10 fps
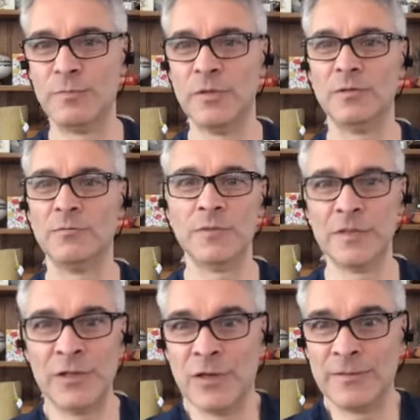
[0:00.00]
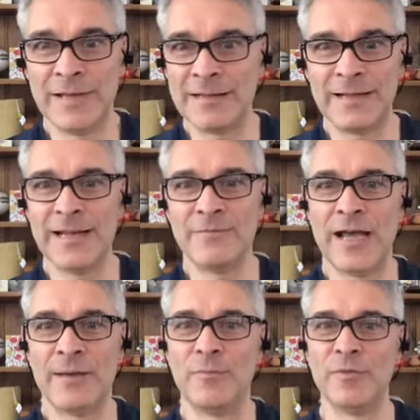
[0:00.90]
But you know, that that never
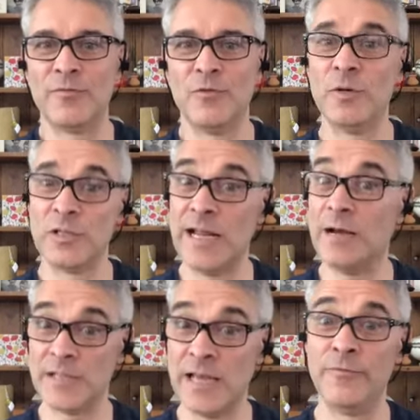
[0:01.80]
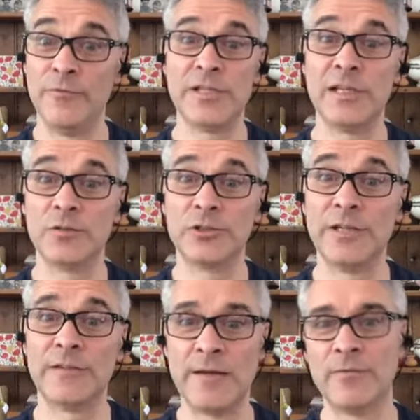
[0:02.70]
happened before. Whereas now it's every single
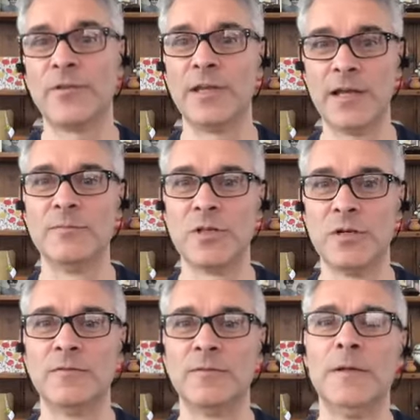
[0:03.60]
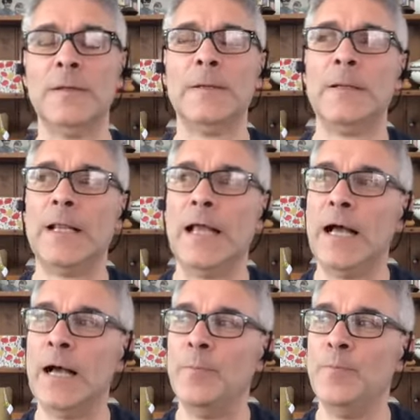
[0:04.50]
shift, everything comes off.
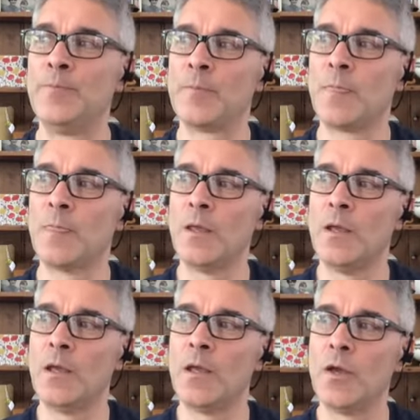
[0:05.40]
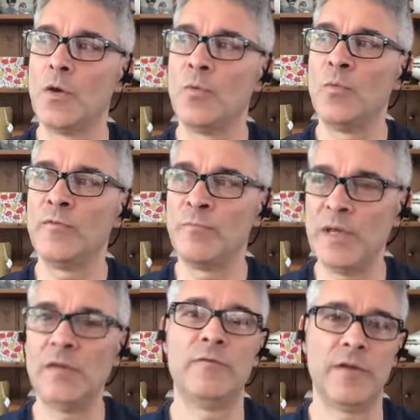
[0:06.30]
Um, we've
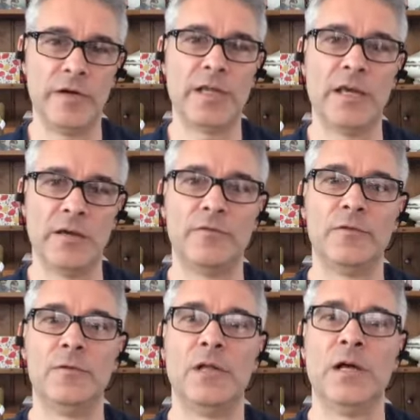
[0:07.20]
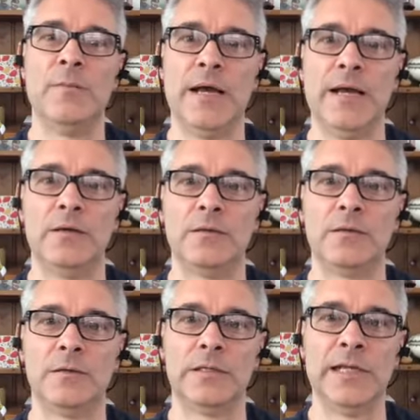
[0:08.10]
been very careful about
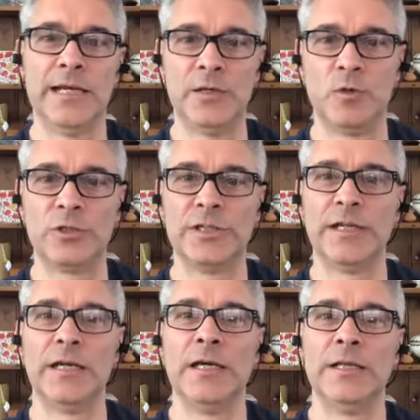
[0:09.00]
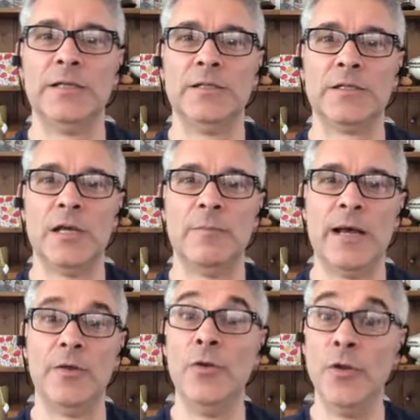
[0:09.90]
hand washing and
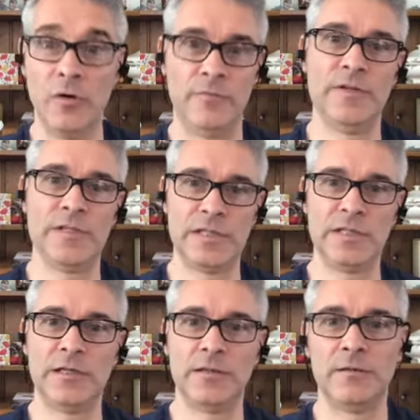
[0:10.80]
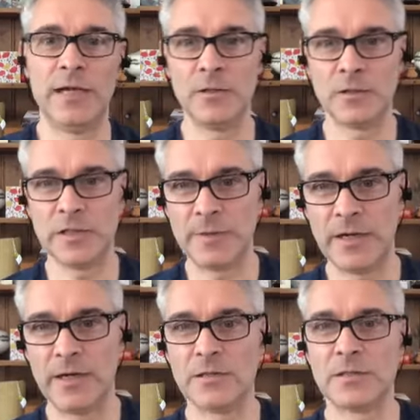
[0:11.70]
about not visiting elderly
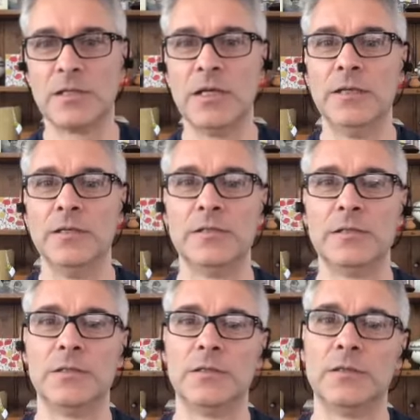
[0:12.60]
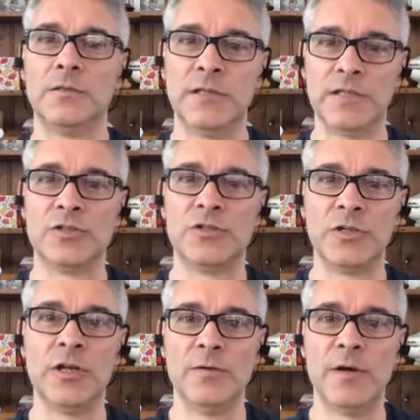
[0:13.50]
parents and things
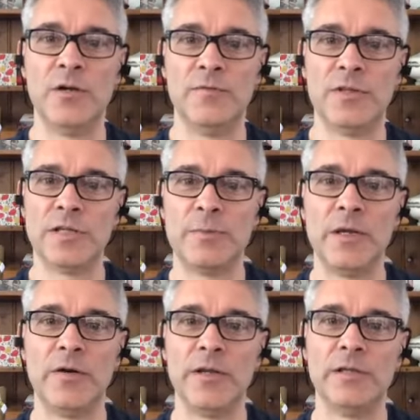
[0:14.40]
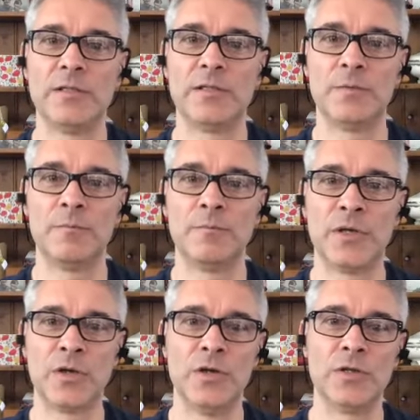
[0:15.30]
you know over this period
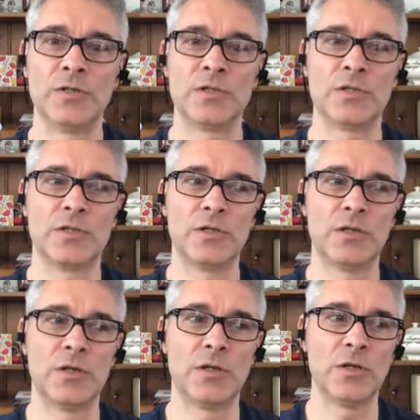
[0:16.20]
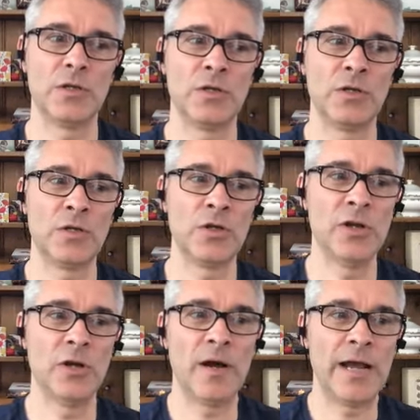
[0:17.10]
because you
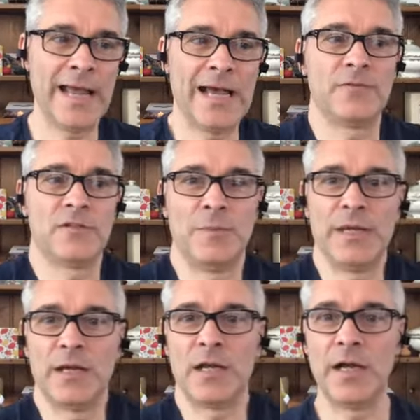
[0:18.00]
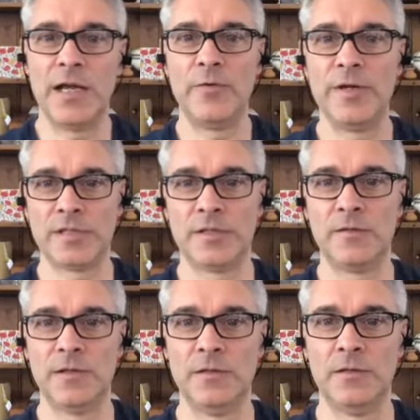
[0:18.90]
know i have to be at higher risk
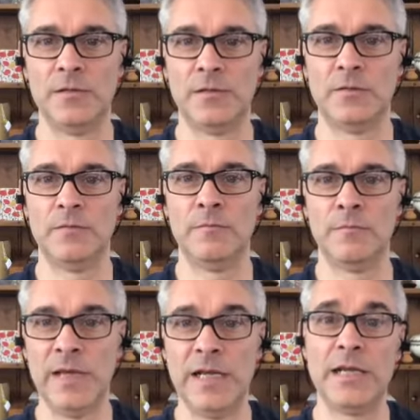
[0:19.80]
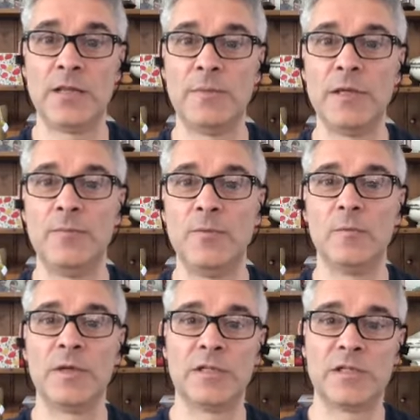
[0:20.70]
than many other people
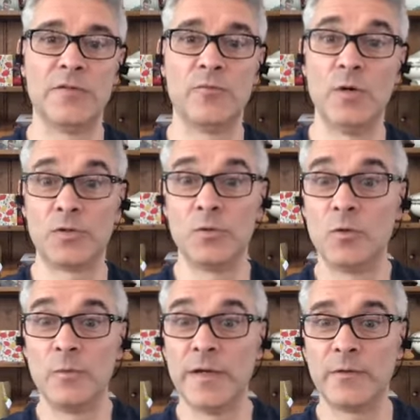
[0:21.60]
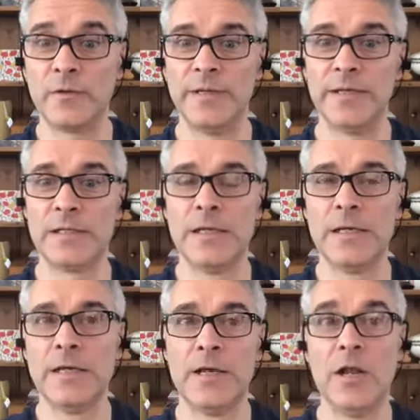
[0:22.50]
because mm. i've worked all the way through it
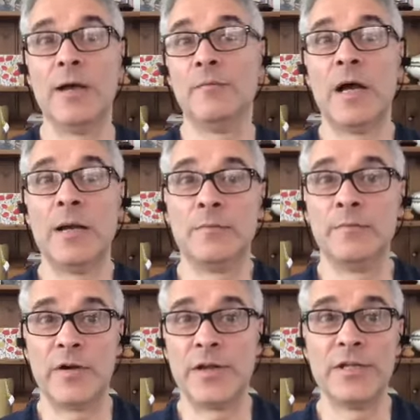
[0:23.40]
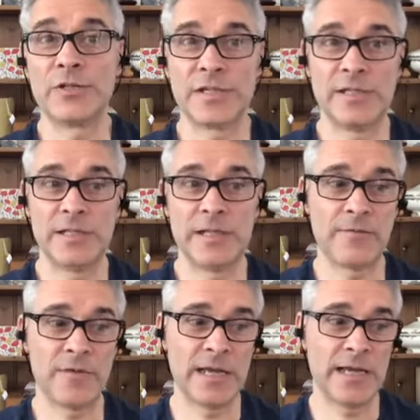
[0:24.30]
Yeah, i'm i'm very interested that
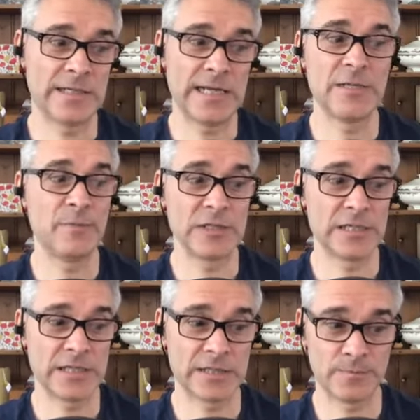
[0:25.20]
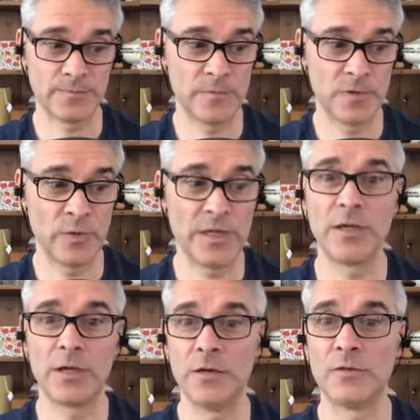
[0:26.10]
having had an antibody test a week
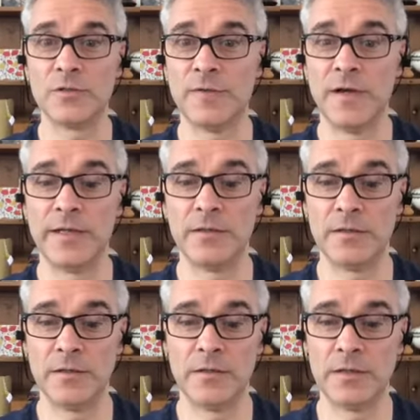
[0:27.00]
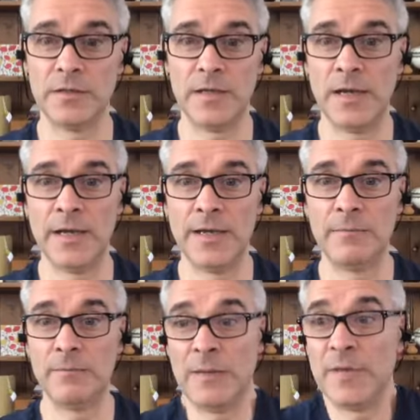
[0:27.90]
ago to find that i
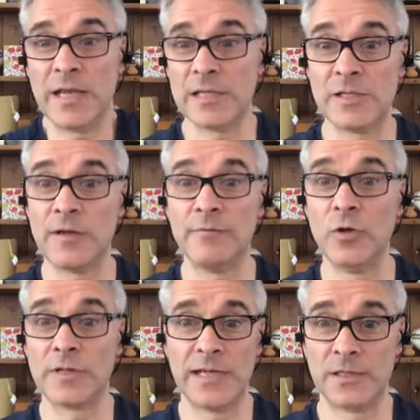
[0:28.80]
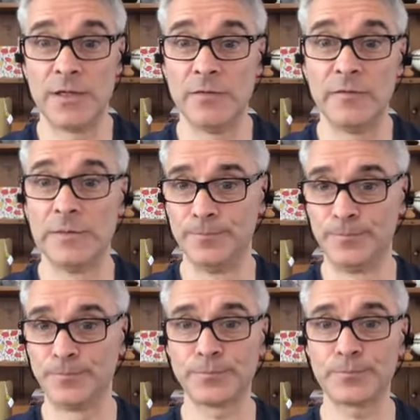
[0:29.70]
i'm negative i've not had covid
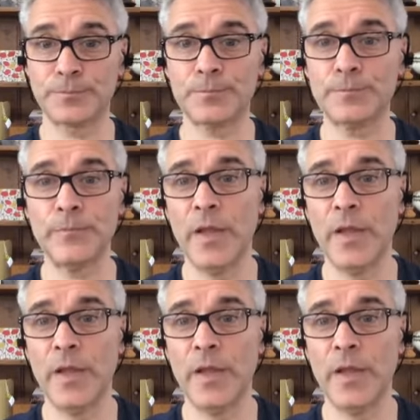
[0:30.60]
mm-hmm.